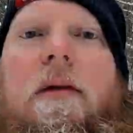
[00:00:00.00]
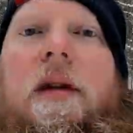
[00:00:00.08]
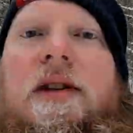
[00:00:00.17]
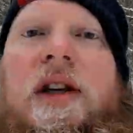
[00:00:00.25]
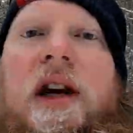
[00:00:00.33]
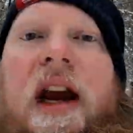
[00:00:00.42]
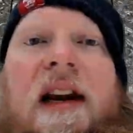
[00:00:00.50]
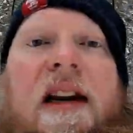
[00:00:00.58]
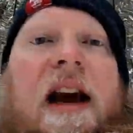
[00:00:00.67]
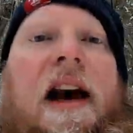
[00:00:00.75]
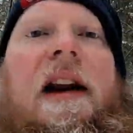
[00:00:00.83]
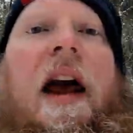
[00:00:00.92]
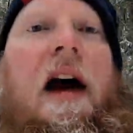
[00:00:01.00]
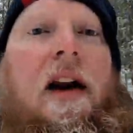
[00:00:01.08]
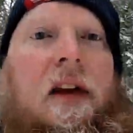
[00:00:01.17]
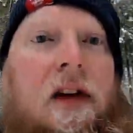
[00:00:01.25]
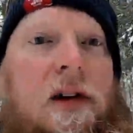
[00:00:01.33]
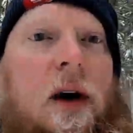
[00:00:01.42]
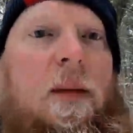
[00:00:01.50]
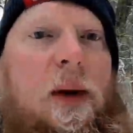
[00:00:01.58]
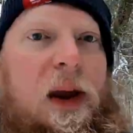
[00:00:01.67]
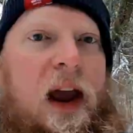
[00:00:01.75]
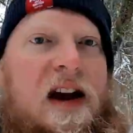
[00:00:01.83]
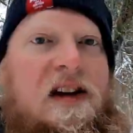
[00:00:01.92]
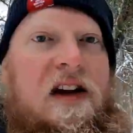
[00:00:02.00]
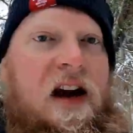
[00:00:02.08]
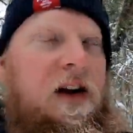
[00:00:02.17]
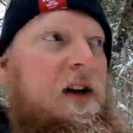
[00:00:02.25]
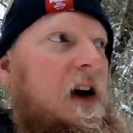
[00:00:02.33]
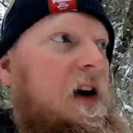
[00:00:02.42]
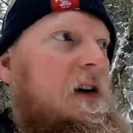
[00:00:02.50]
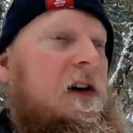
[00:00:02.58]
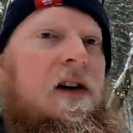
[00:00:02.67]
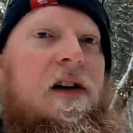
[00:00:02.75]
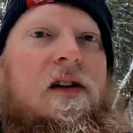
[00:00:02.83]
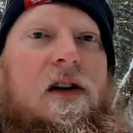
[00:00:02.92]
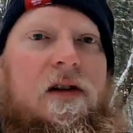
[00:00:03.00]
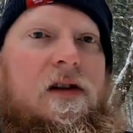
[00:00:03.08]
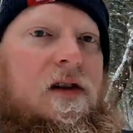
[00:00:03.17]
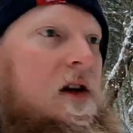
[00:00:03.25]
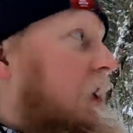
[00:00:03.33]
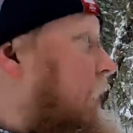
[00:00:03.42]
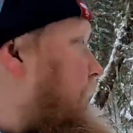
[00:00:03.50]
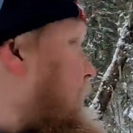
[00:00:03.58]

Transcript: once you get down out of the top of the canyon area, you, you come